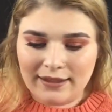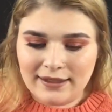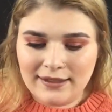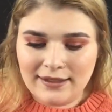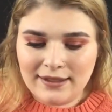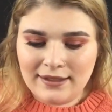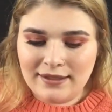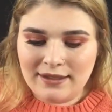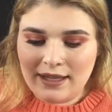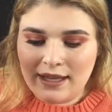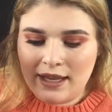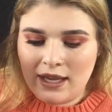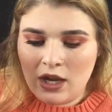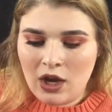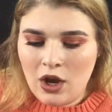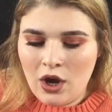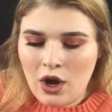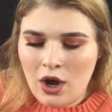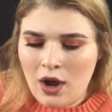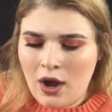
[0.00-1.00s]
This is
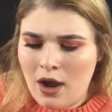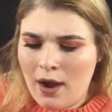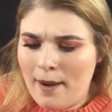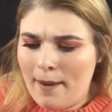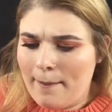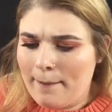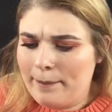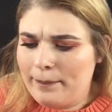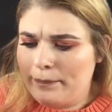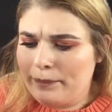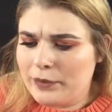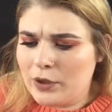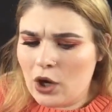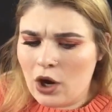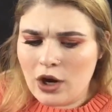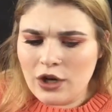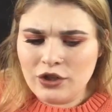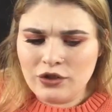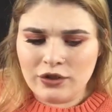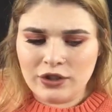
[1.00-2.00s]
the
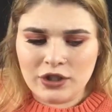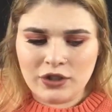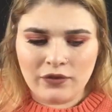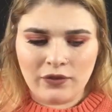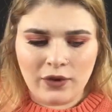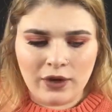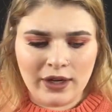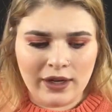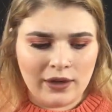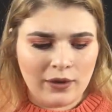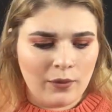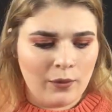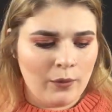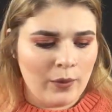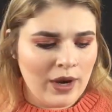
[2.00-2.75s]
cartridge for it.